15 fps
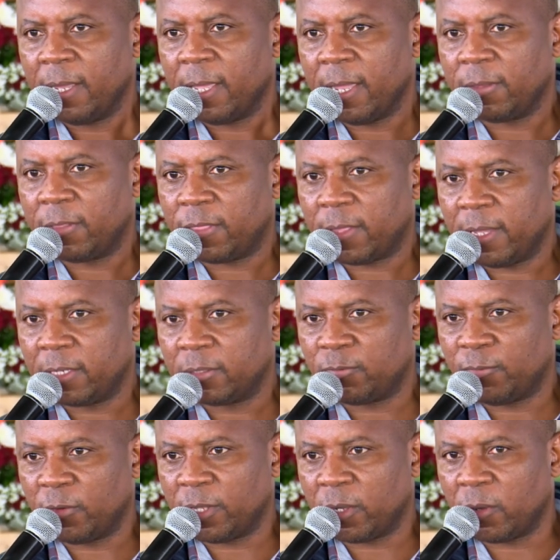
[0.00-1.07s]
and thanks
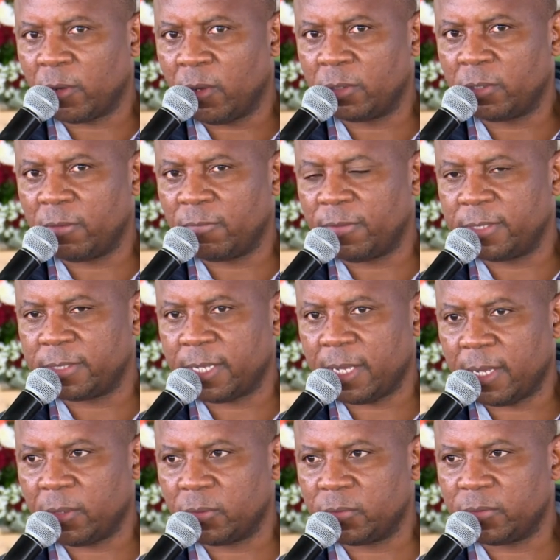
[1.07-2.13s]
for the God of this
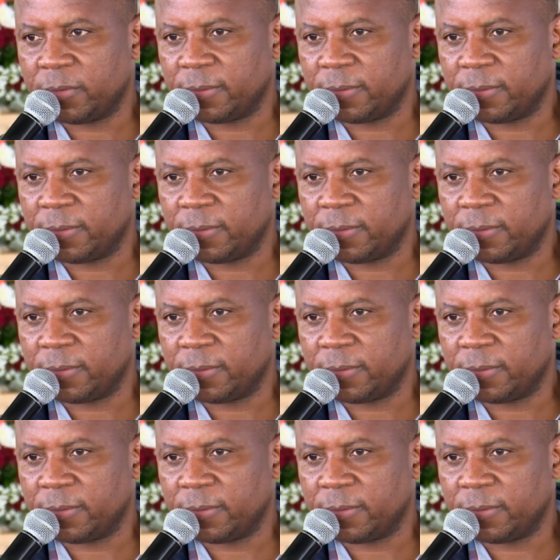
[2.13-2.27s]
house.